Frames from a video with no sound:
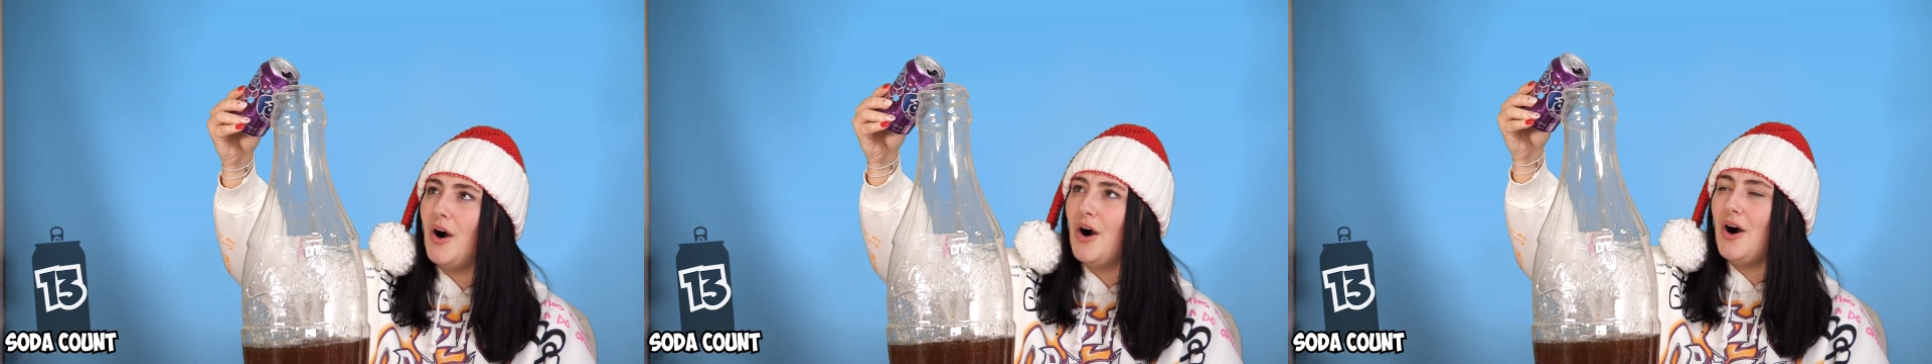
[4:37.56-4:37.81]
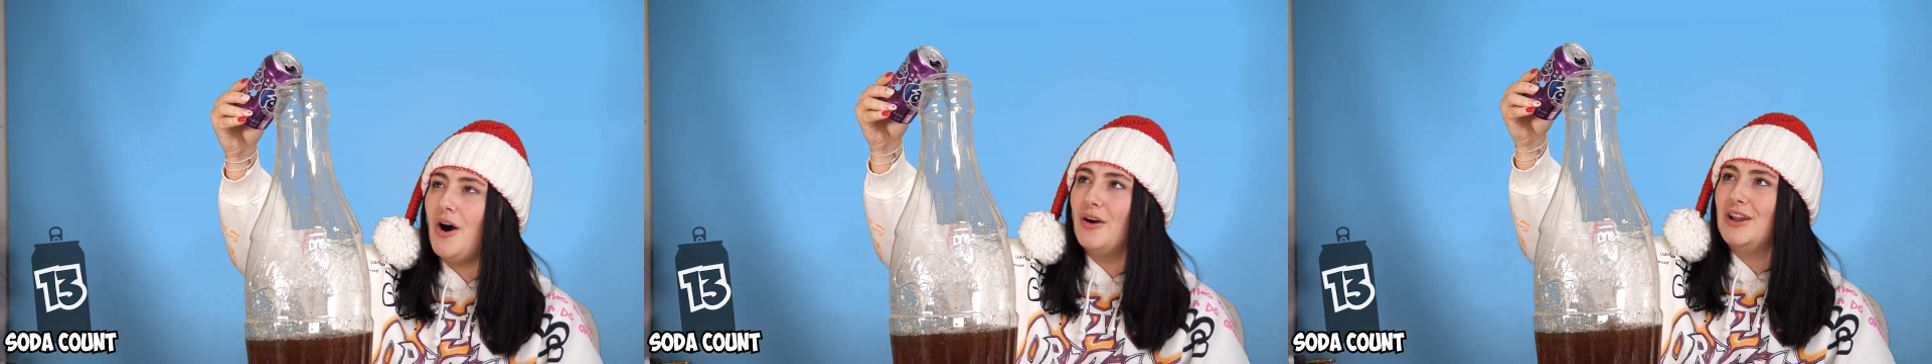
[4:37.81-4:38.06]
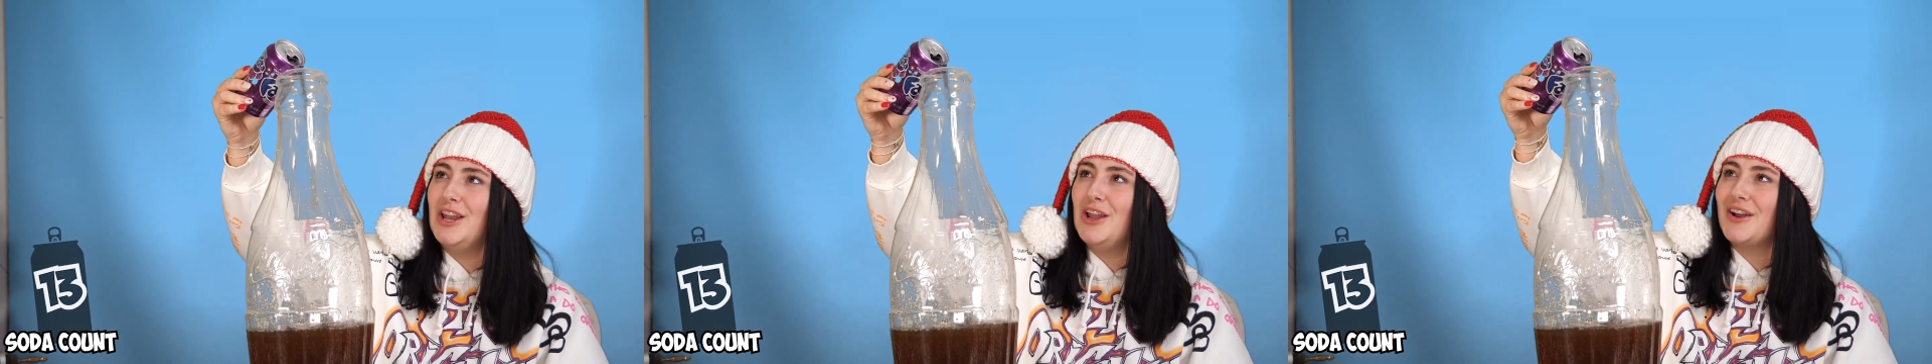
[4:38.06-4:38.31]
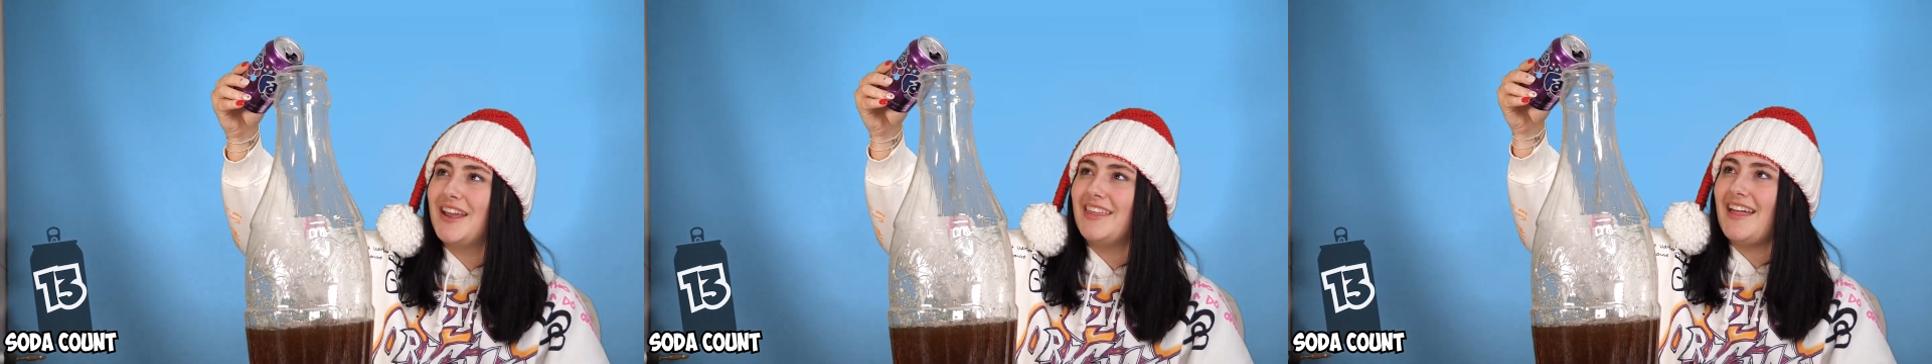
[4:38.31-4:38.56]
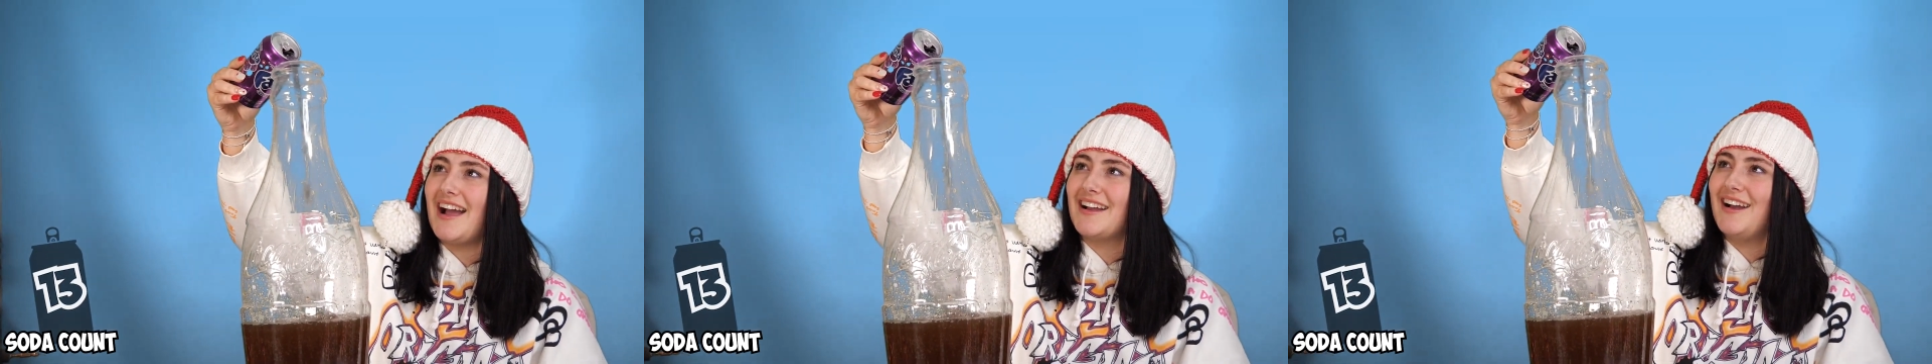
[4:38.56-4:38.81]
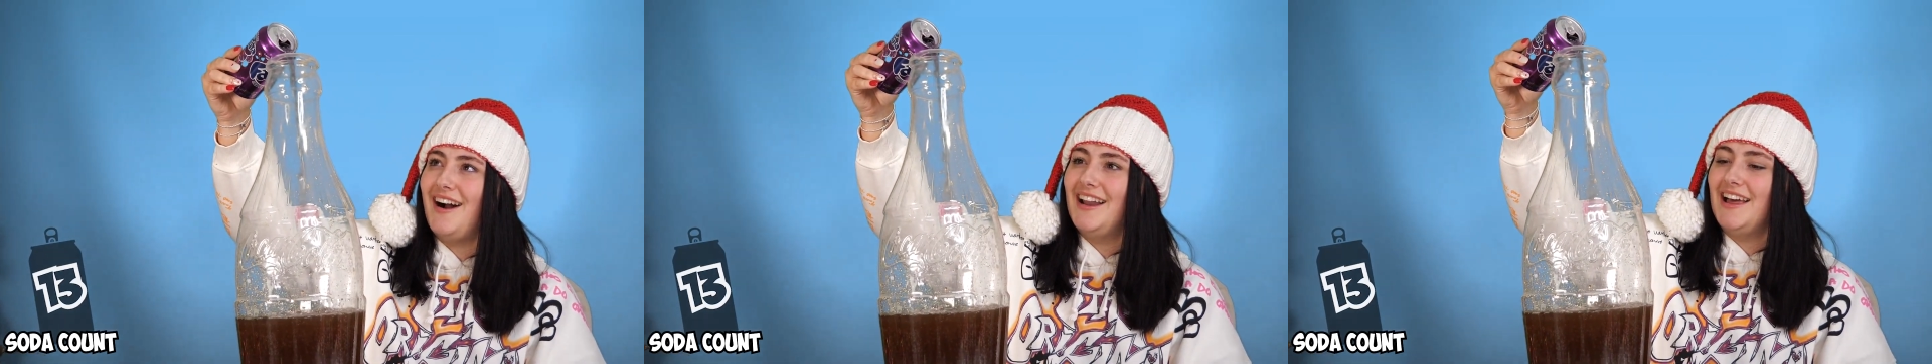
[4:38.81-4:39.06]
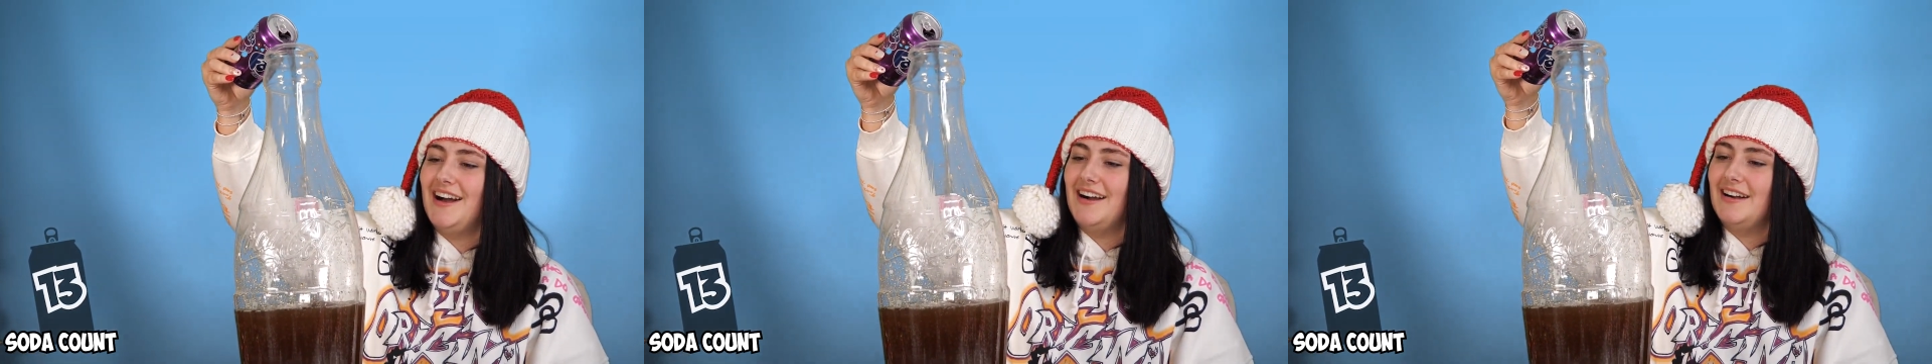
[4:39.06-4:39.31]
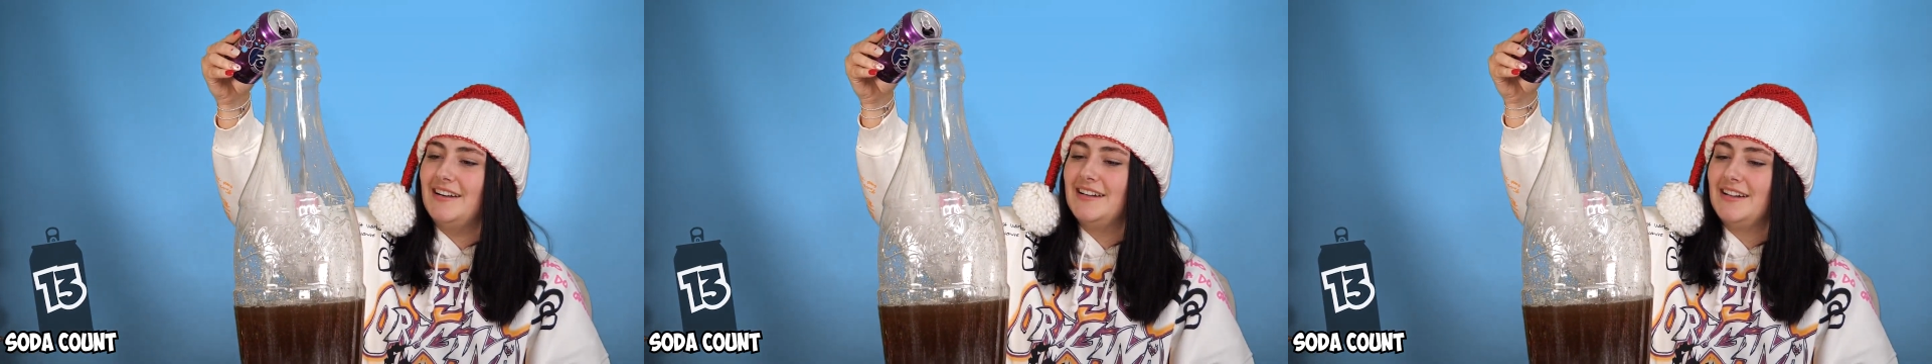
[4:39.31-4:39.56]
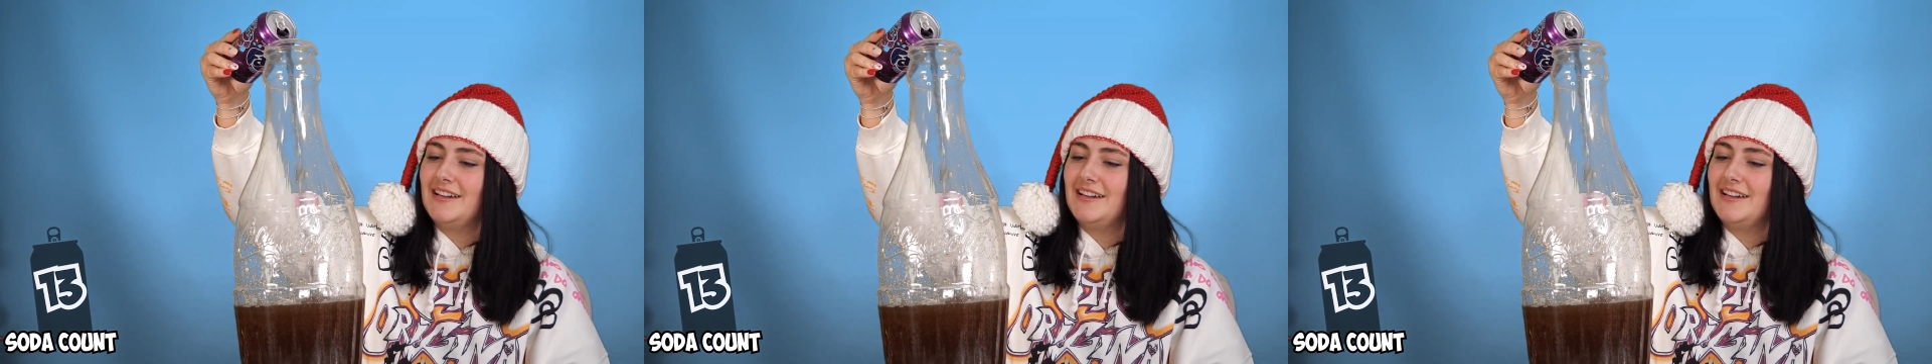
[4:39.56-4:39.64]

Oh, look at that colour.